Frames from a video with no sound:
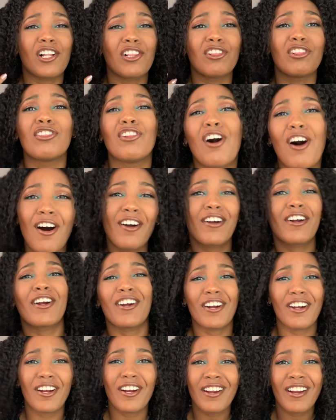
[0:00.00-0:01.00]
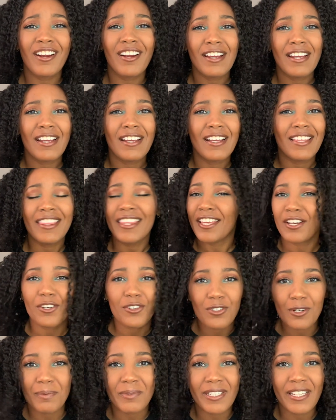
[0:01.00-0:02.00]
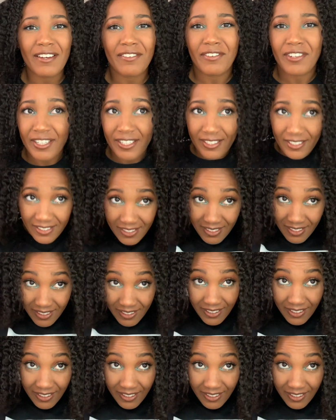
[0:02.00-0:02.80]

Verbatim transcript: longer than it normally ever is.